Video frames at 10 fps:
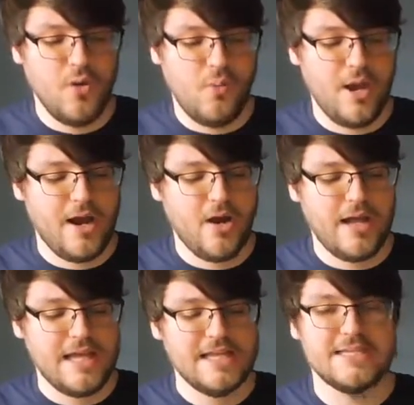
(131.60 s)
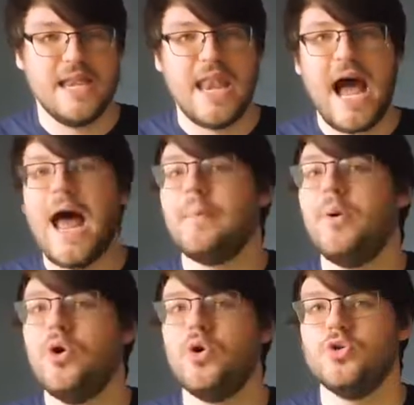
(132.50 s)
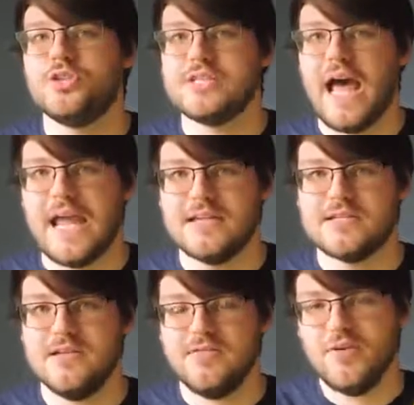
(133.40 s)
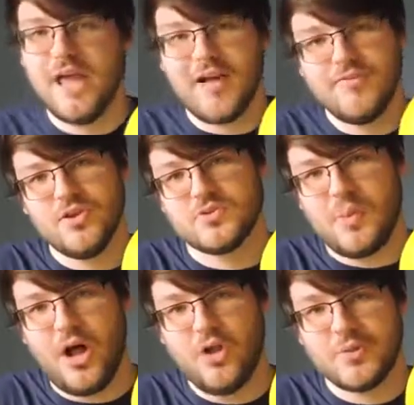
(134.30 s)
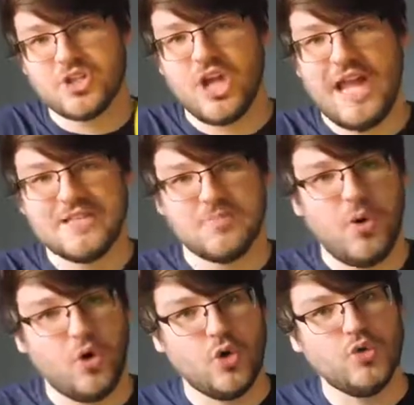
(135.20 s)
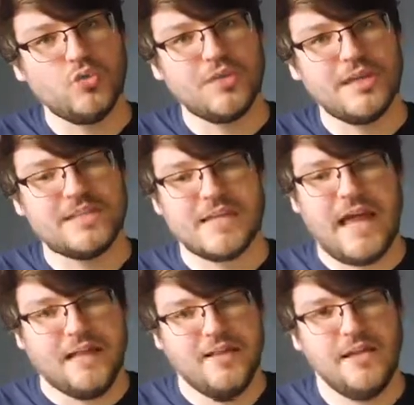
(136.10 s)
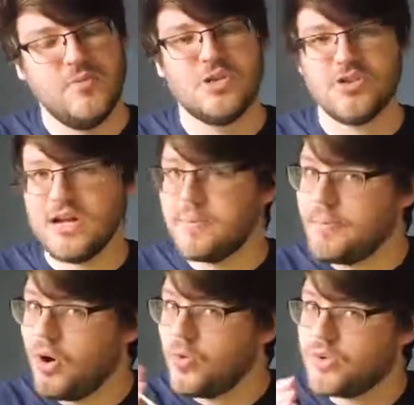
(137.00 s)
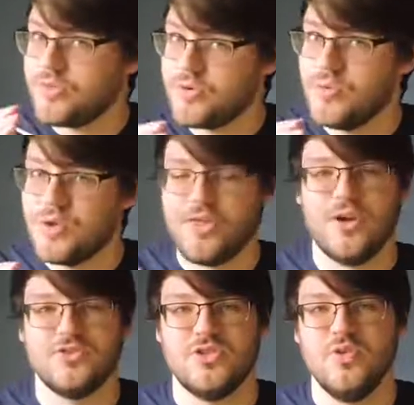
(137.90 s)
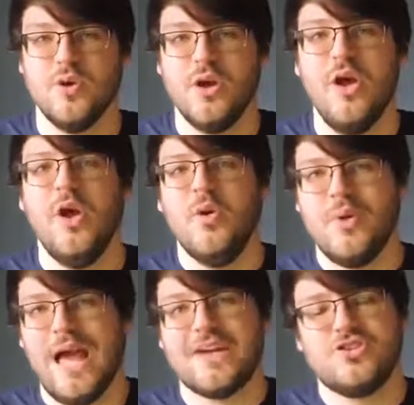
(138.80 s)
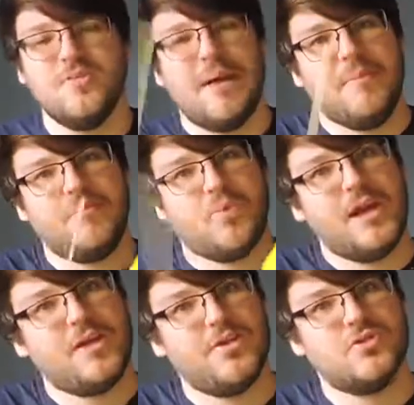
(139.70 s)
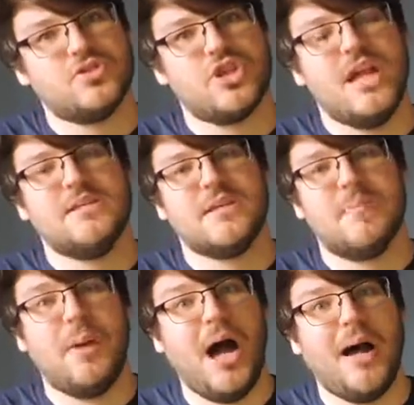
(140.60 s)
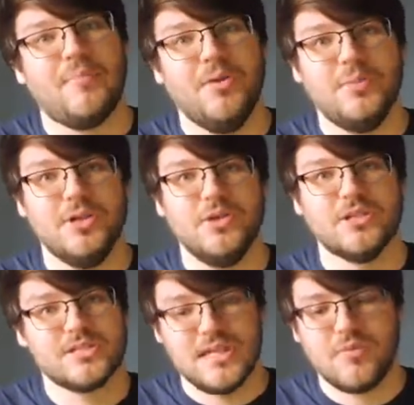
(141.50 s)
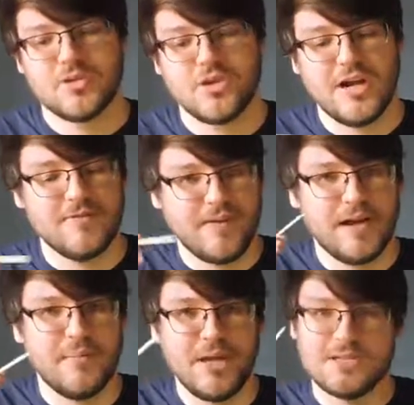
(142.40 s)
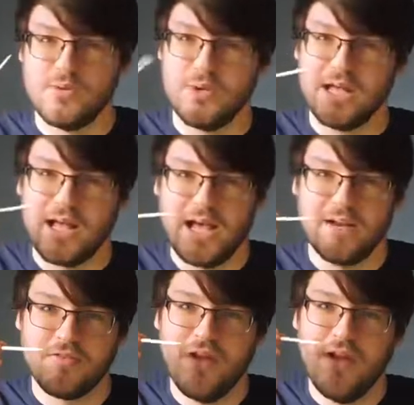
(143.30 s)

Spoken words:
where it is not pulled tight. If we have those polymer chains pulled really tightly and we try to poke through with our skewer, we actually might break those chains and pop the balloon. Instead, we're trying to find a place where we can kind of